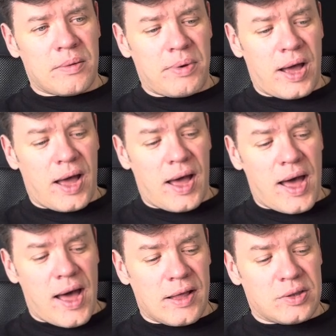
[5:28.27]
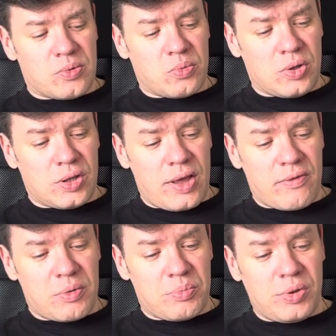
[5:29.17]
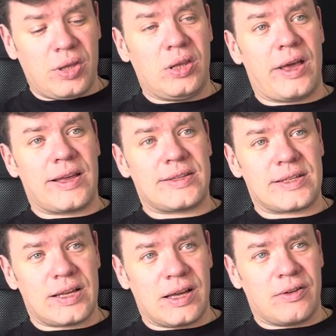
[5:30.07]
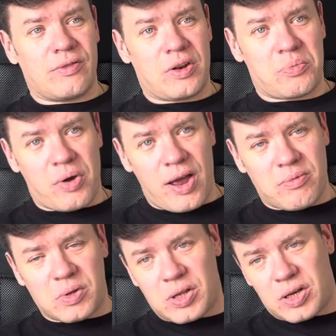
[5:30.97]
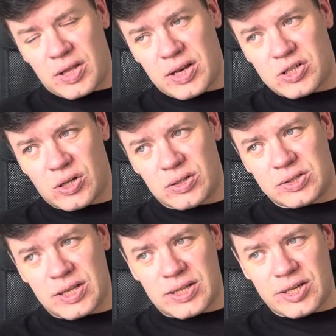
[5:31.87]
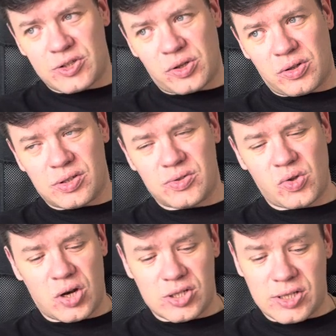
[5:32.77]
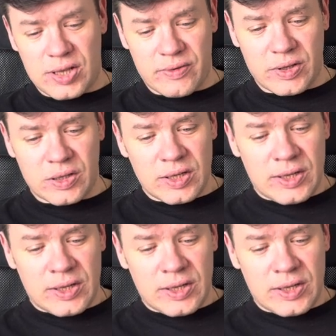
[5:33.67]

but will never be as verifiable credentials, at least on the storage level.